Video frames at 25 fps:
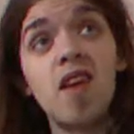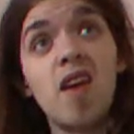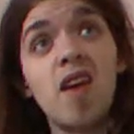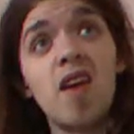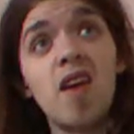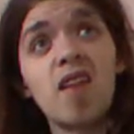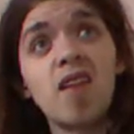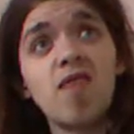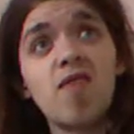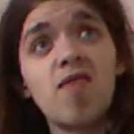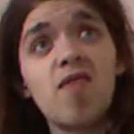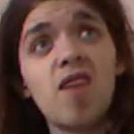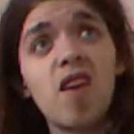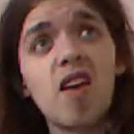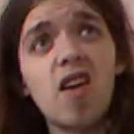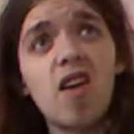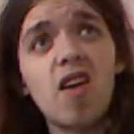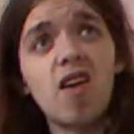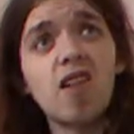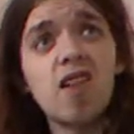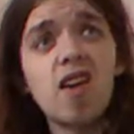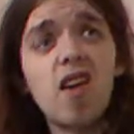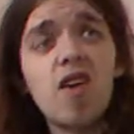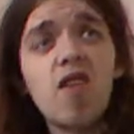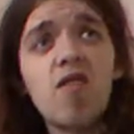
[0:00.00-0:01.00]
Here's the thing,
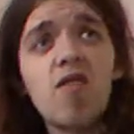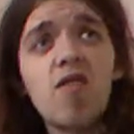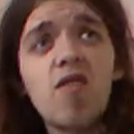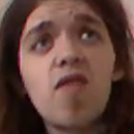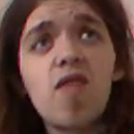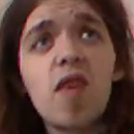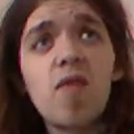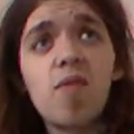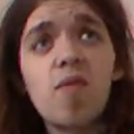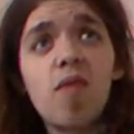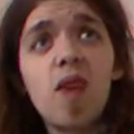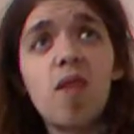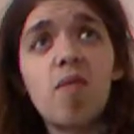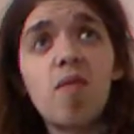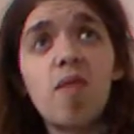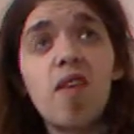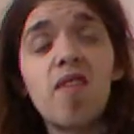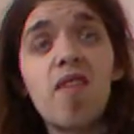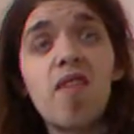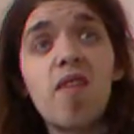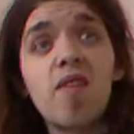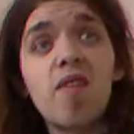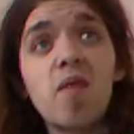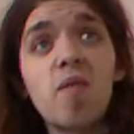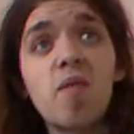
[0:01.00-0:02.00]
I don't think people
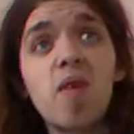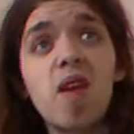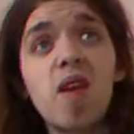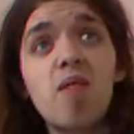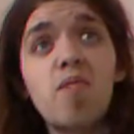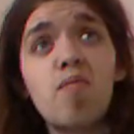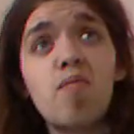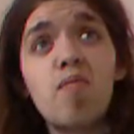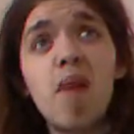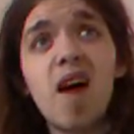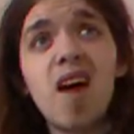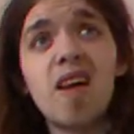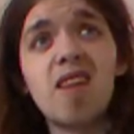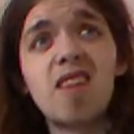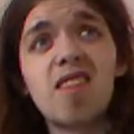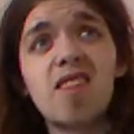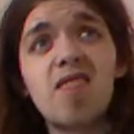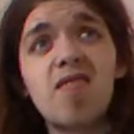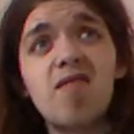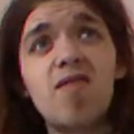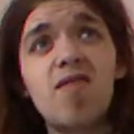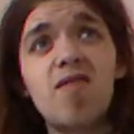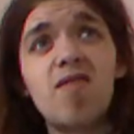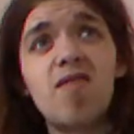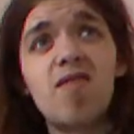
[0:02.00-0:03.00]
have ever been
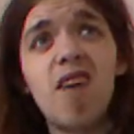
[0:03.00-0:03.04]
massive